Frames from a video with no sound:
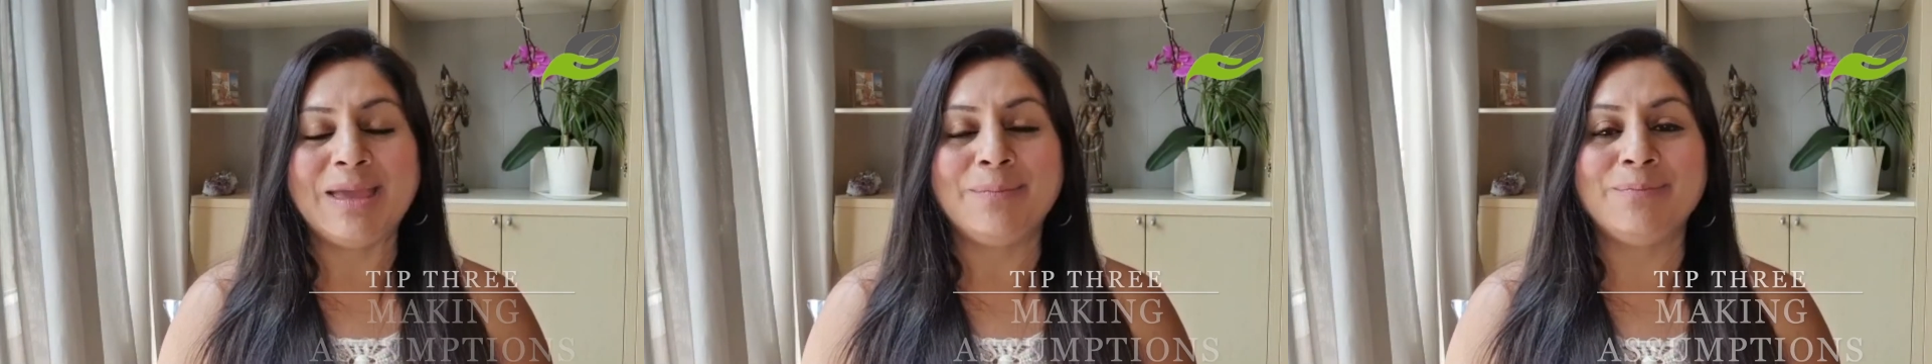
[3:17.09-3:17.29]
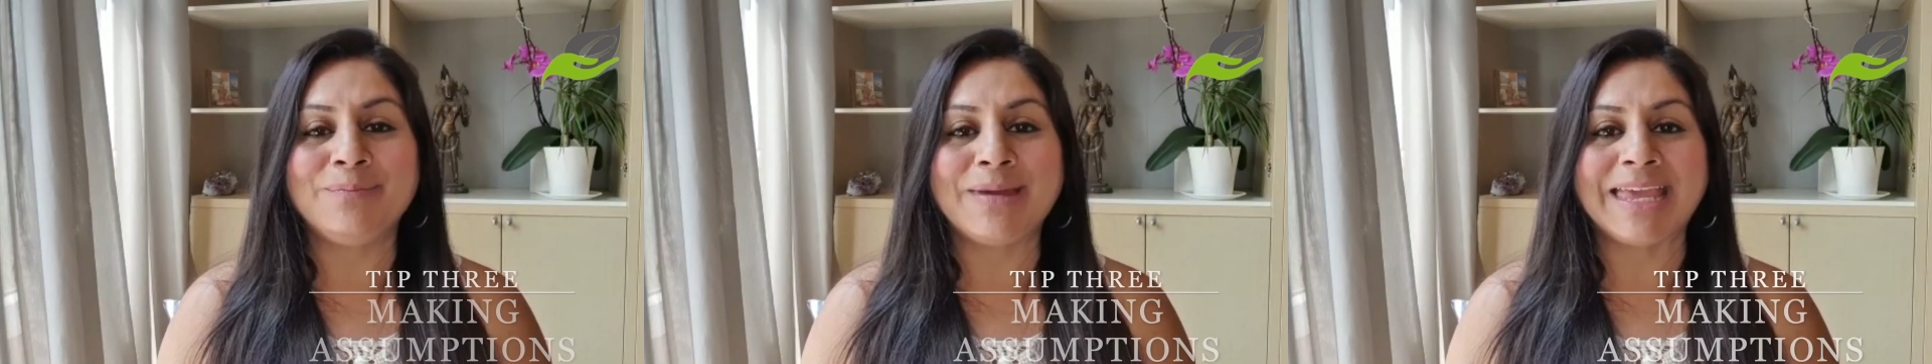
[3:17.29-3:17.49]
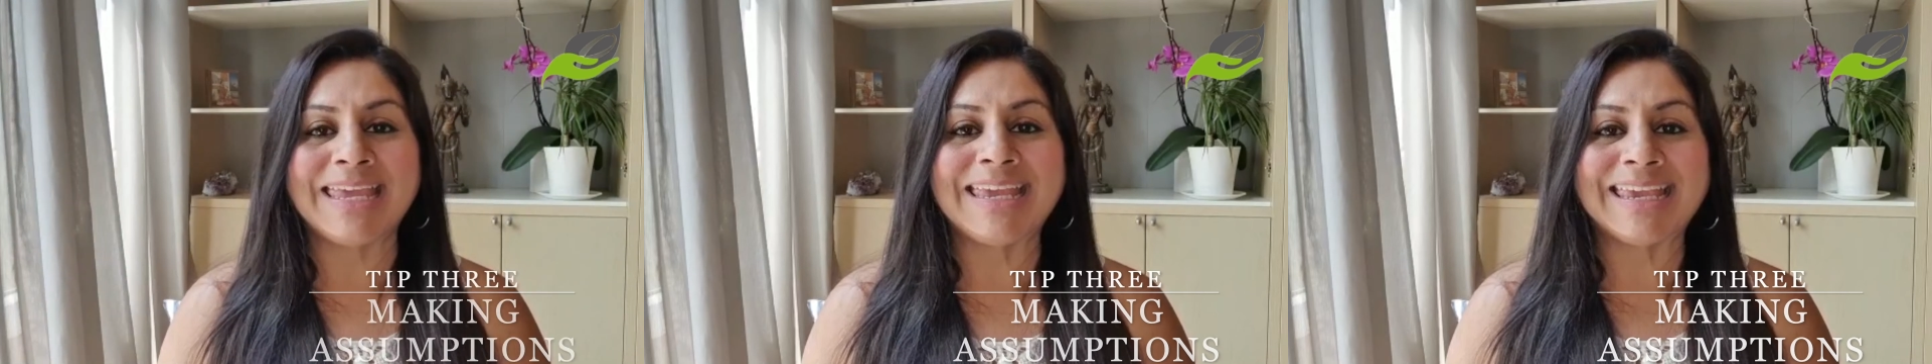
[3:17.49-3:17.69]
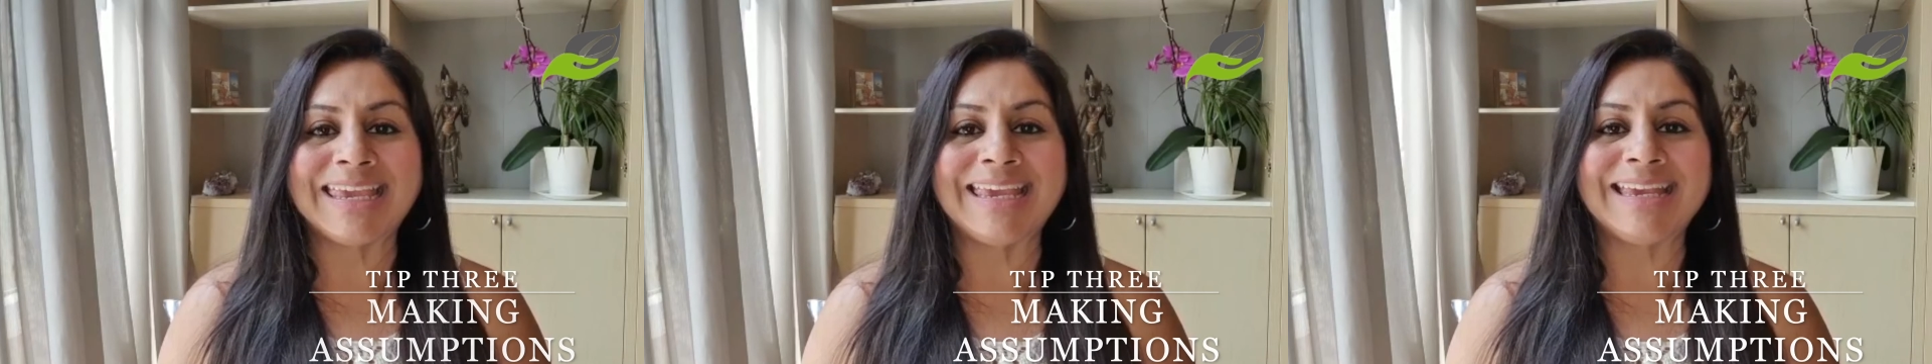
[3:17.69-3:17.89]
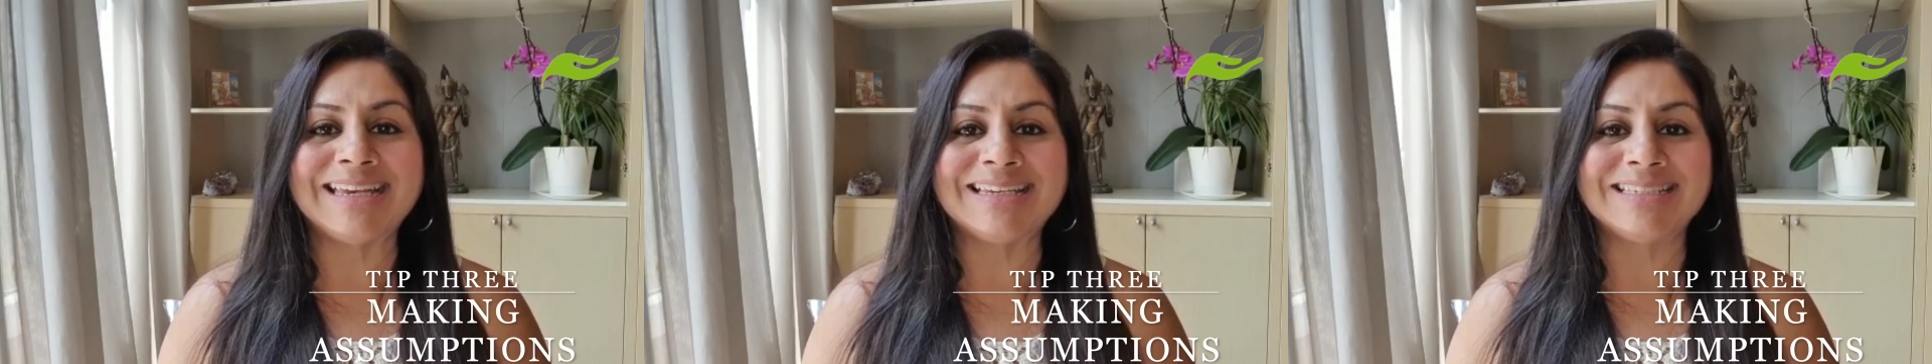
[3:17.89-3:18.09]

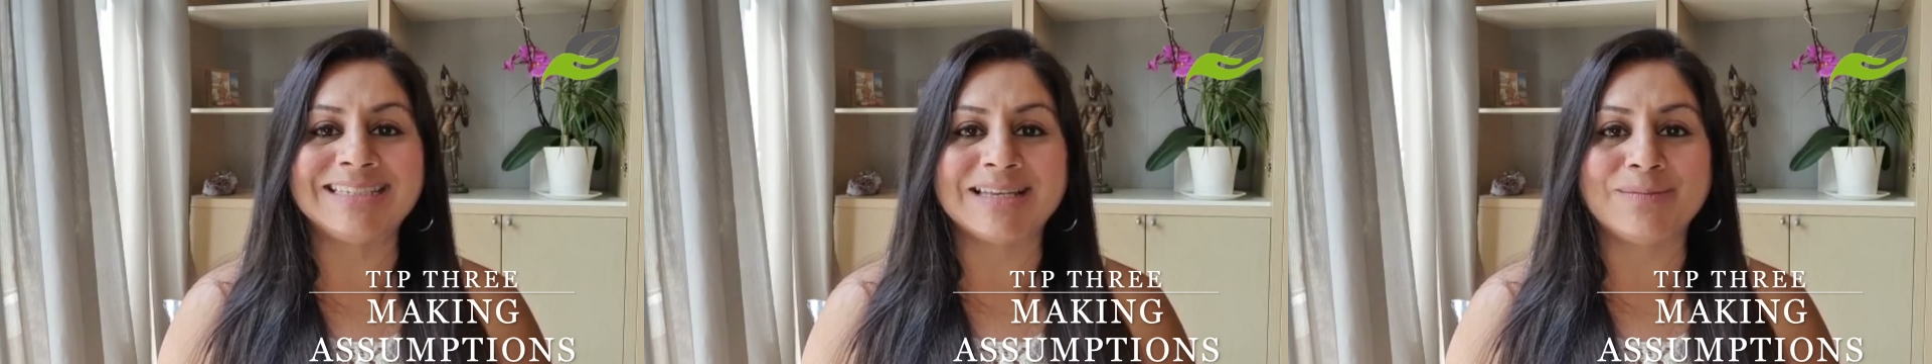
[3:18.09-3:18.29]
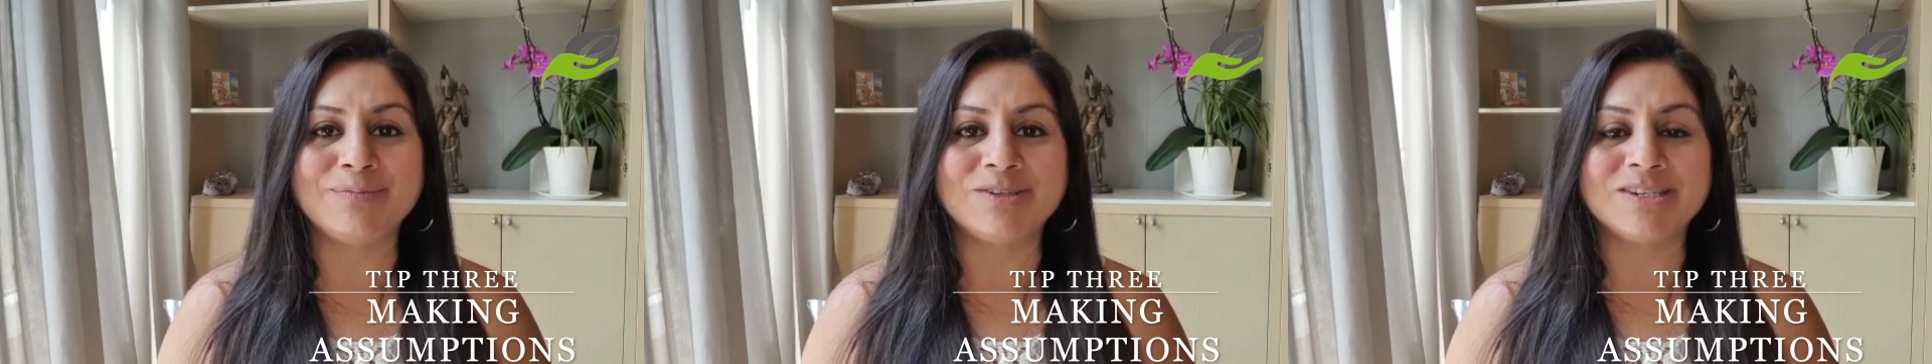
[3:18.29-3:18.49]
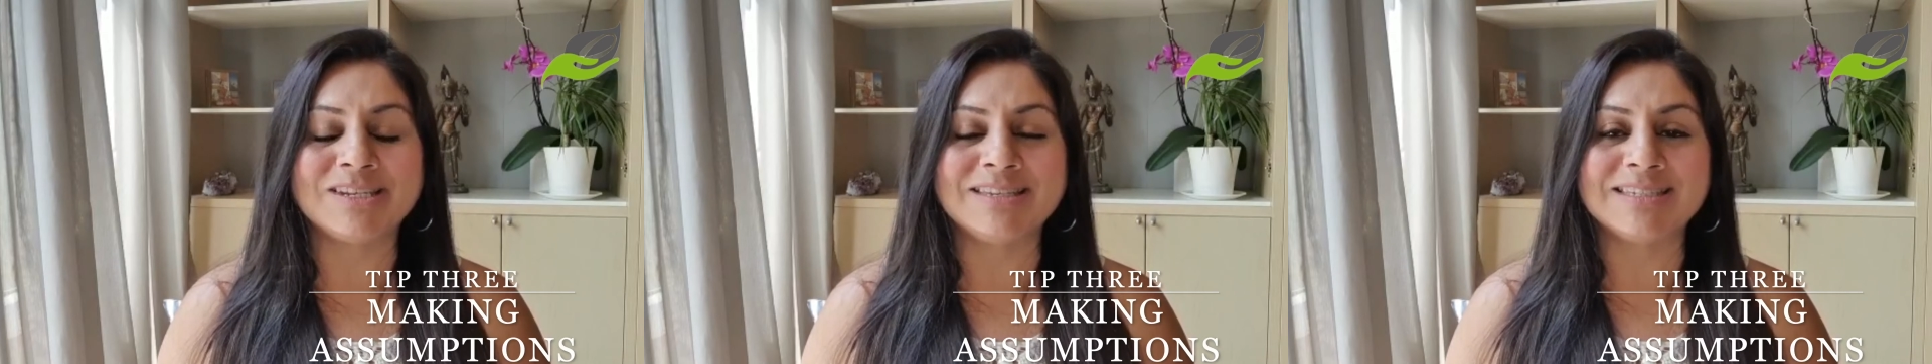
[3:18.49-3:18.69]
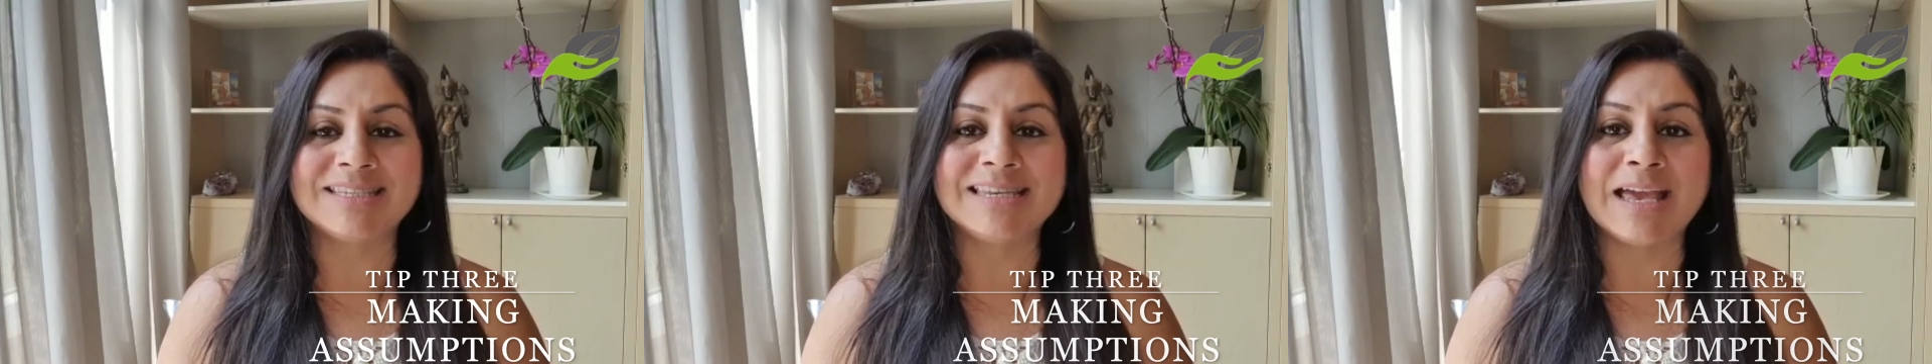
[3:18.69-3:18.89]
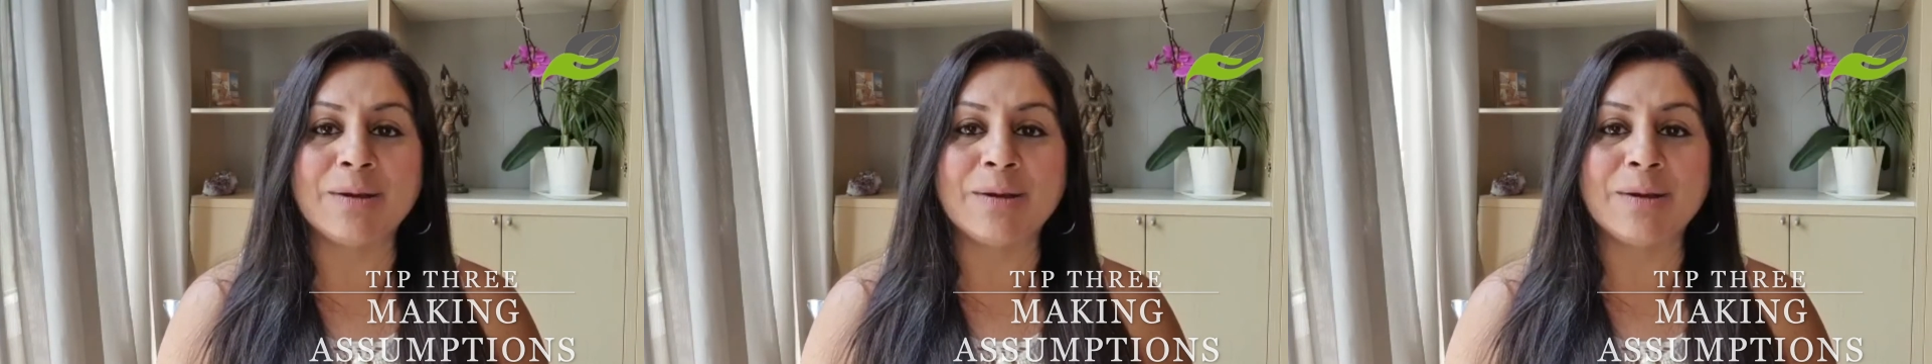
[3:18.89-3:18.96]
making assumptions.